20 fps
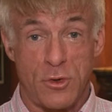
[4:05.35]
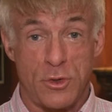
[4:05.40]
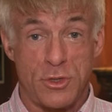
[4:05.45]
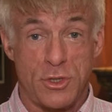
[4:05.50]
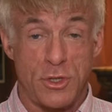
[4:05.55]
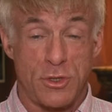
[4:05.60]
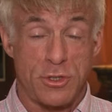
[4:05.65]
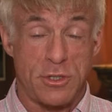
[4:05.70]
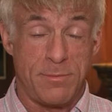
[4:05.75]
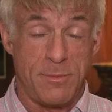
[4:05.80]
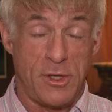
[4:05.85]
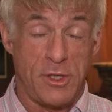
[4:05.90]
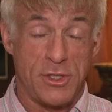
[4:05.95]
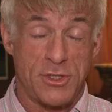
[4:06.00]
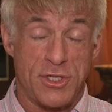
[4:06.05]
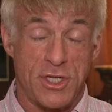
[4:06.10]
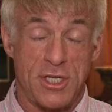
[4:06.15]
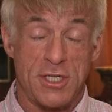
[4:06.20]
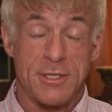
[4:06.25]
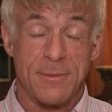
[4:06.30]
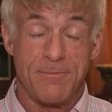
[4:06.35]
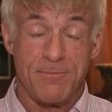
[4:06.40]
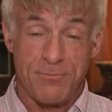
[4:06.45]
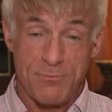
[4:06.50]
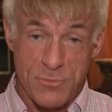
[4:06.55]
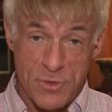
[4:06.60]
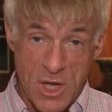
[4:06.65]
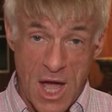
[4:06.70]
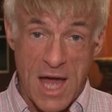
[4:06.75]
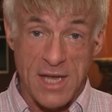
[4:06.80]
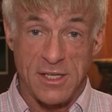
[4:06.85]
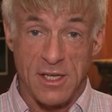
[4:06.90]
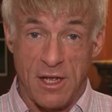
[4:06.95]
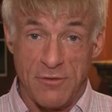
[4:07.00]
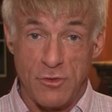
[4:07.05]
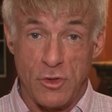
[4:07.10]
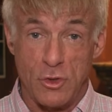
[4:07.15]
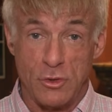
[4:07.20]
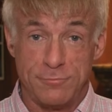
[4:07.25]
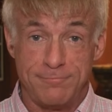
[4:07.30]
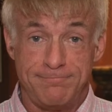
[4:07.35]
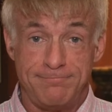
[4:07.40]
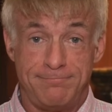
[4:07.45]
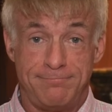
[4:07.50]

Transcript: for Church Militant. God love you.